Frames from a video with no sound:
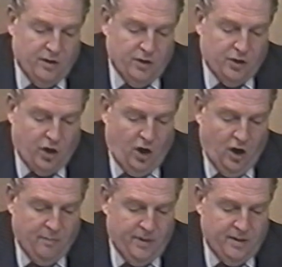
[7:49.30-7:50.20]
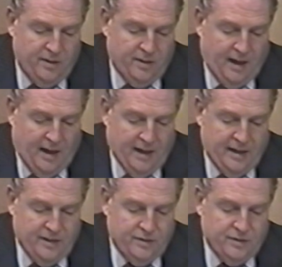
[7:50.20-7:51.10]
carbon
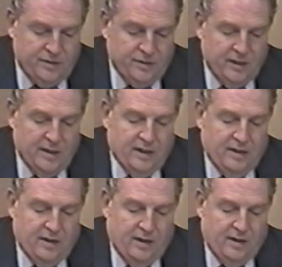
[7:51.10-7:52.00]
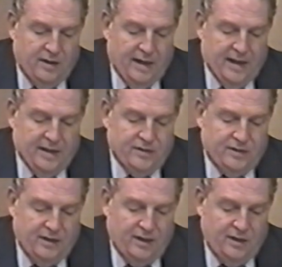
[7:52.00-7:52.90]
ions as
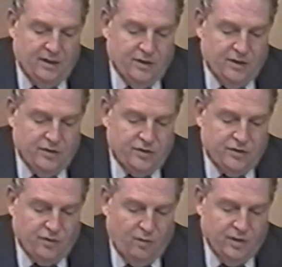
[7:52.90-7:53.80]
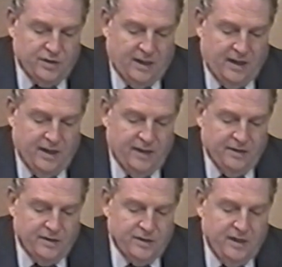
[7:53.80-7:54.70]
the source
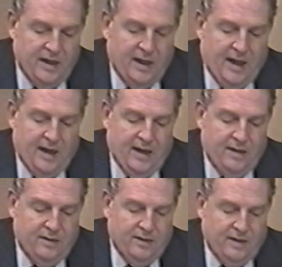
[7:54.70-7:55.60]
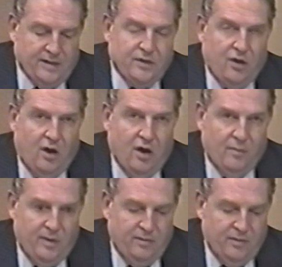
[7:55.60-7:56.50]
ions, and that's
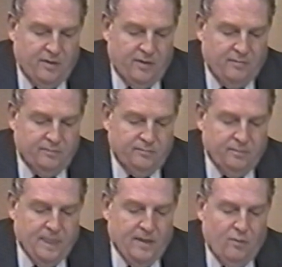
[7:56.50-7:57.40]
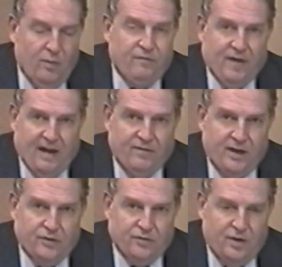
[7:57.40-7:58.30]
carbon with 5
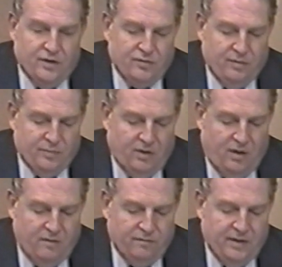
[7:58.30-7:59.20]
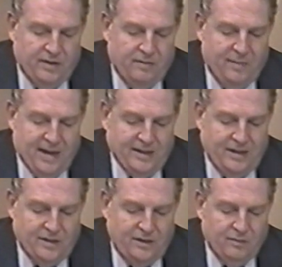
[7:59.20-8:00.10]
electrons stripped off, and then
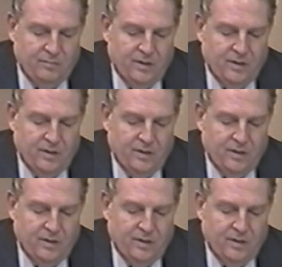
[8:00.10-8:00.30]
magnesium